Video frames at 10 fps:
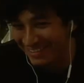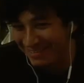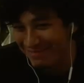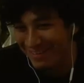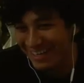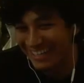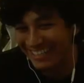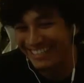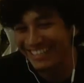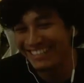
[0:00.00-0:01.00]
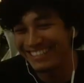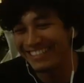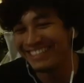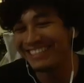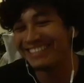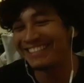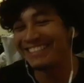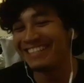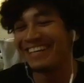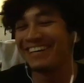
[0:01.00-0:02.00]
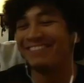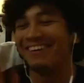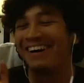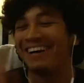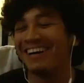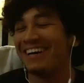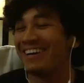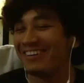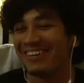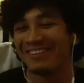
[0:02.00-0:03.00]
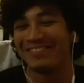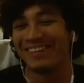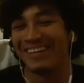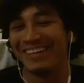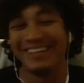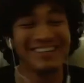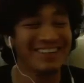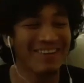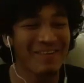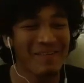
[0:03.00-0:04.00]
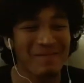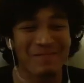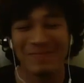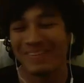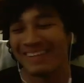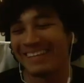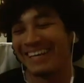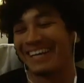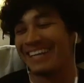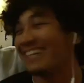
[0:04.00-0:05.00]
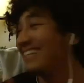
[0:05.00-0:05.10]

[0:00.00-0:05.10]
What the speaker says: Bruh, get this shit out of my airway, bro. Hey, get.